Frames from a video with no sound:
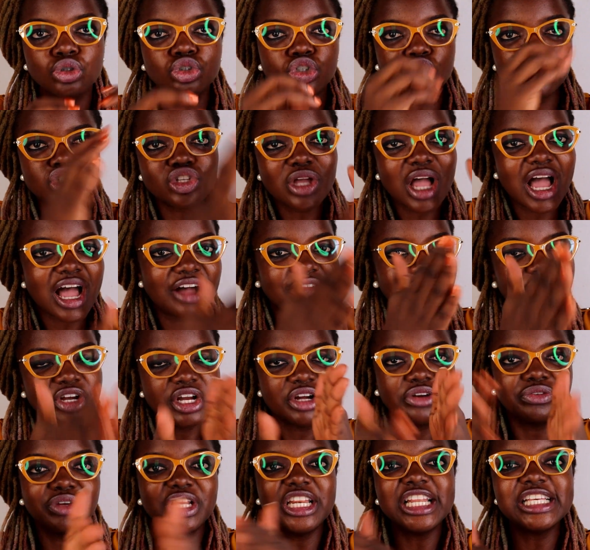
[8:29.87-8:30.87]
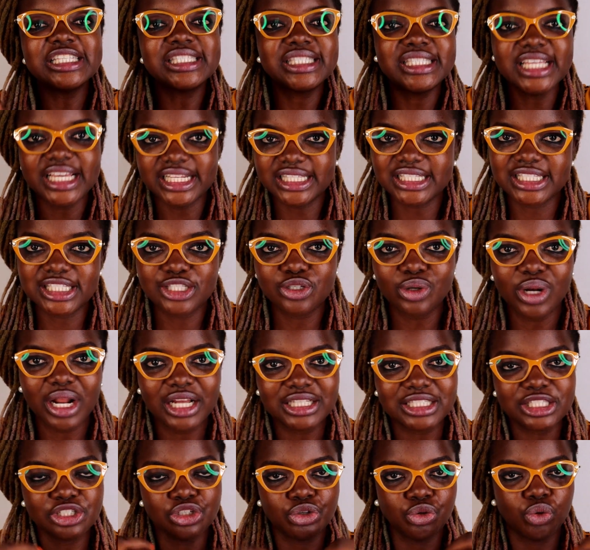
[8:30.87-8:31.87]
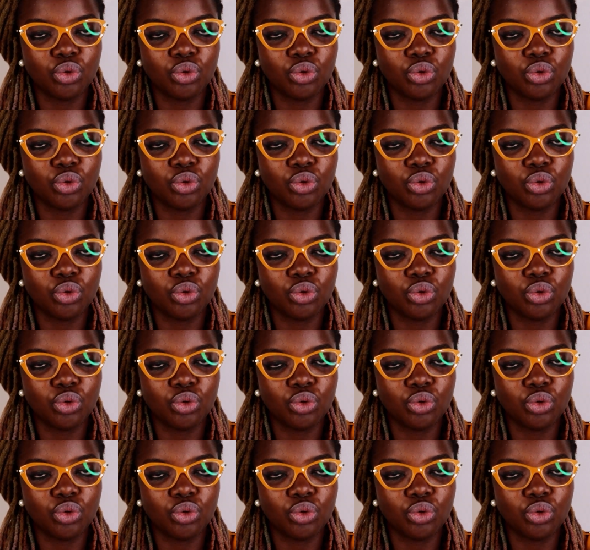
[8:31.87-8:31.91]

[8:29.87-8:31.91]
Just have release dates so that